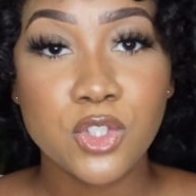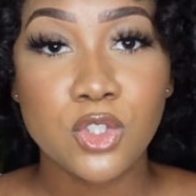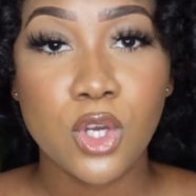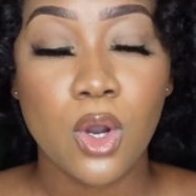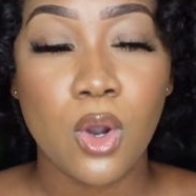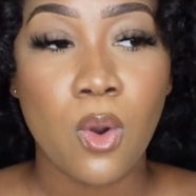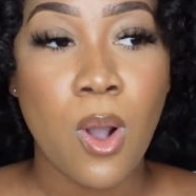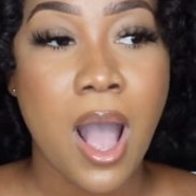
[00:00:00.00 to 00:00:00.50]

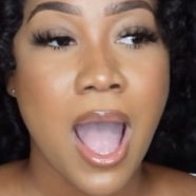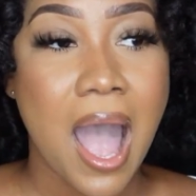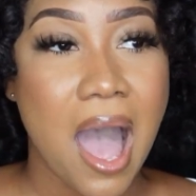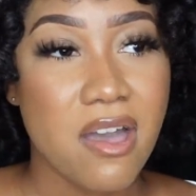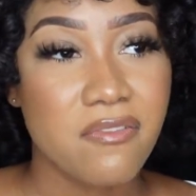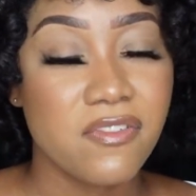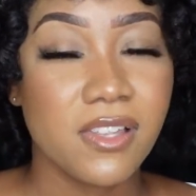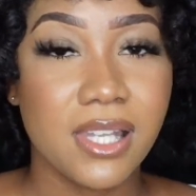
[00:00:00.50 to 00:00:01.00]
so
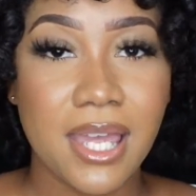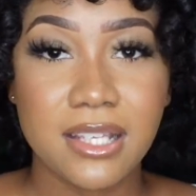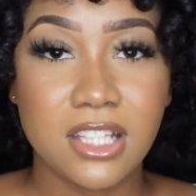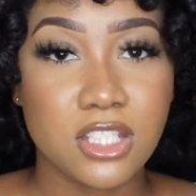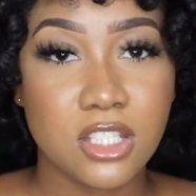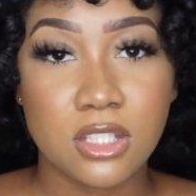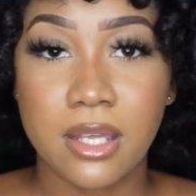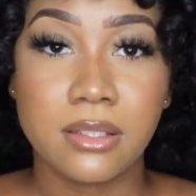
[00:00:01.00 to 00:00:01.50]
I feel like
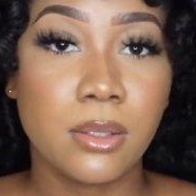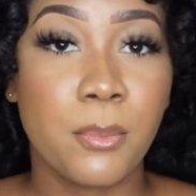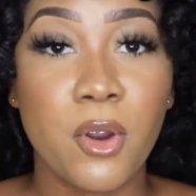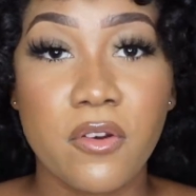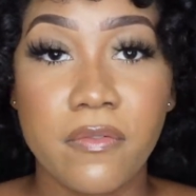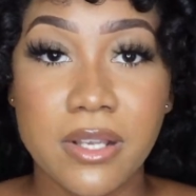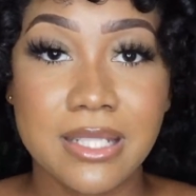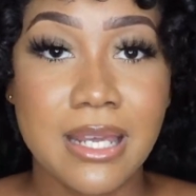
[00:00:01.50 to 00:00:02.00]
this is like the
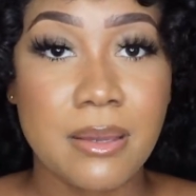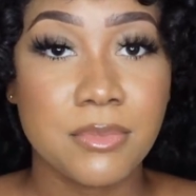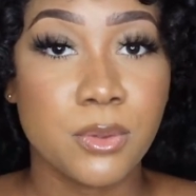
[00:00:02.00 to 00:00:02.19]
perfect time